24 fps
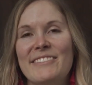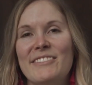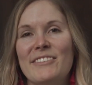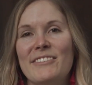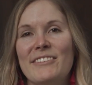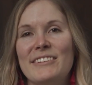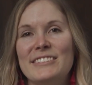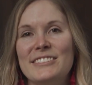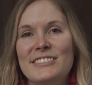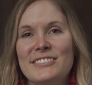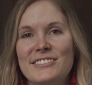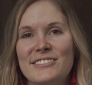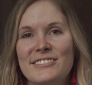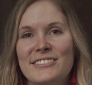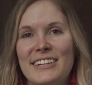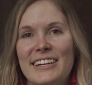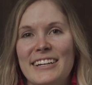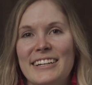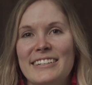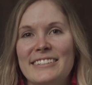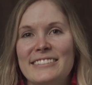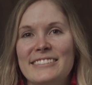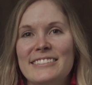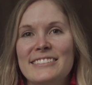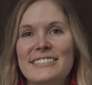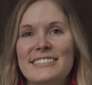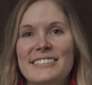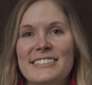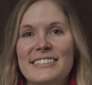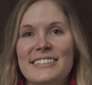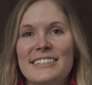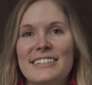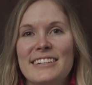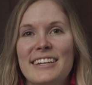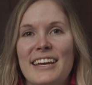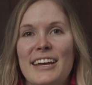I'm a registered
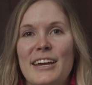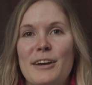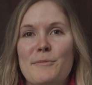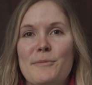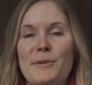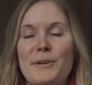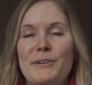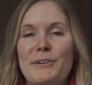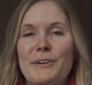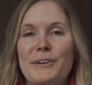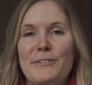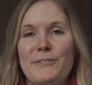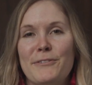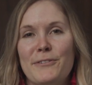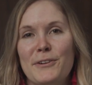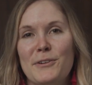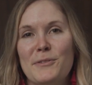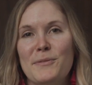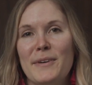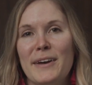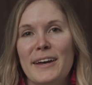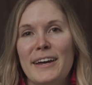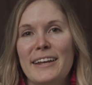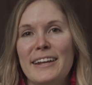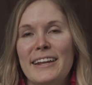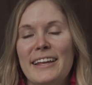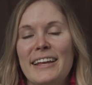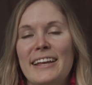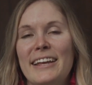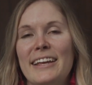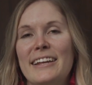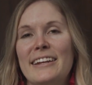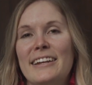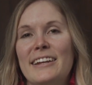dietitian at Mary Free Bed,